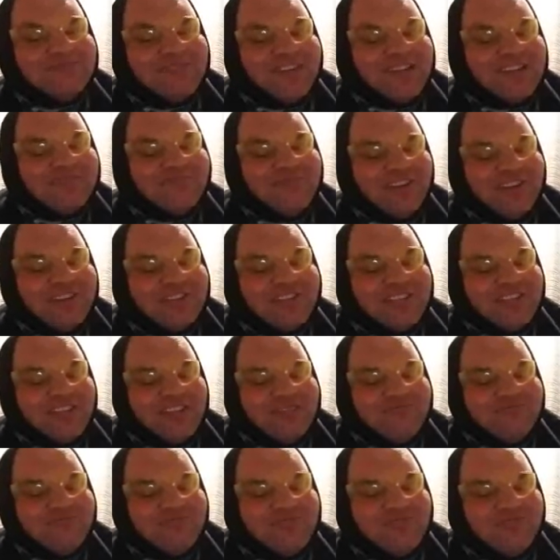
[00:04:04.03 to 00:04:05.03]
pretty much
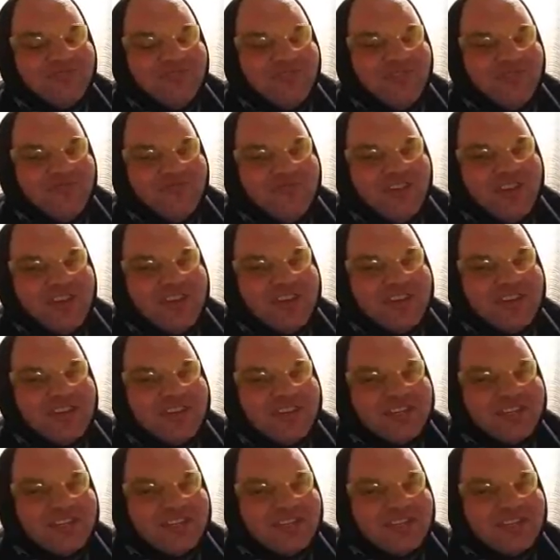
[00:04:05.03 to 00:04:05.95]
simple for me.